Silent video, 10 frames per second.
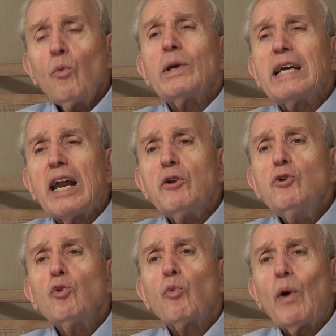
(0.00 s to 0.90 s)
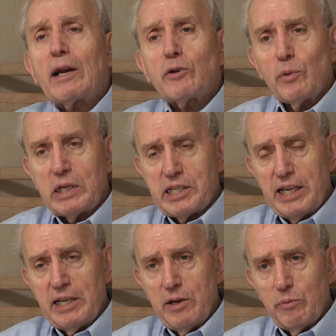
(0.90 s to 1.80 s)
we got a new rector at
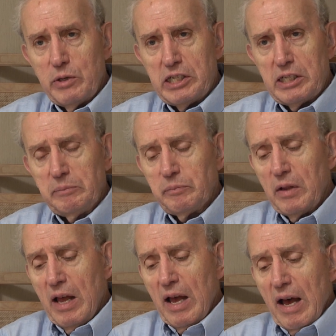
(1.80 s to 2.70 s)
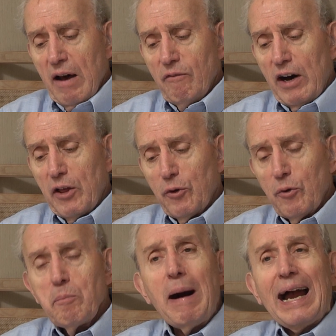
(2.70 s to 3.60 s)
St. Henry's,
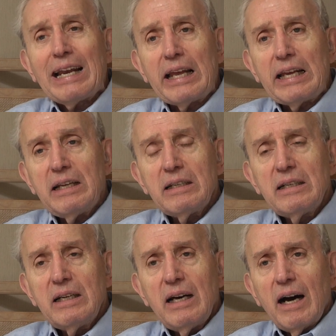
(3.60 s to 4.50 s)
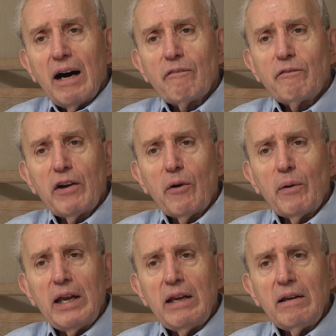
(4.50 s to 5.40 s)
Father Miley, a
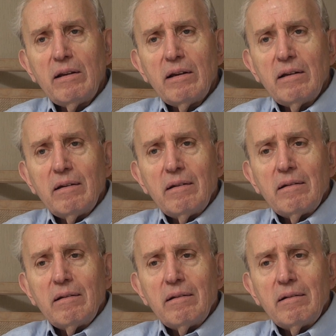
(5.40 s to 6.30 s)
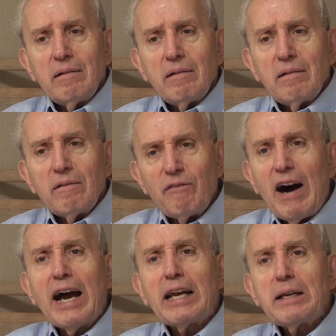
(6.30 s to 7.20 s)
very
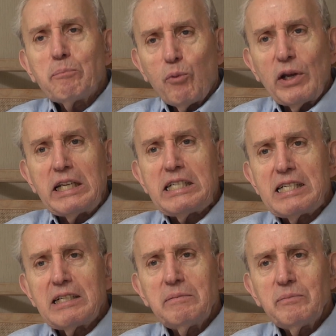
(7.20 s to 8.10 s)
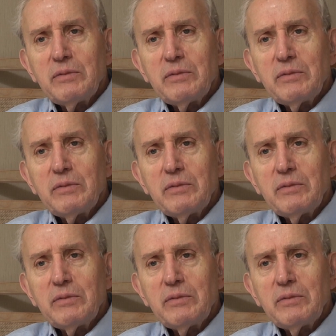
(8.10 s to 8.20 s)
fine priest,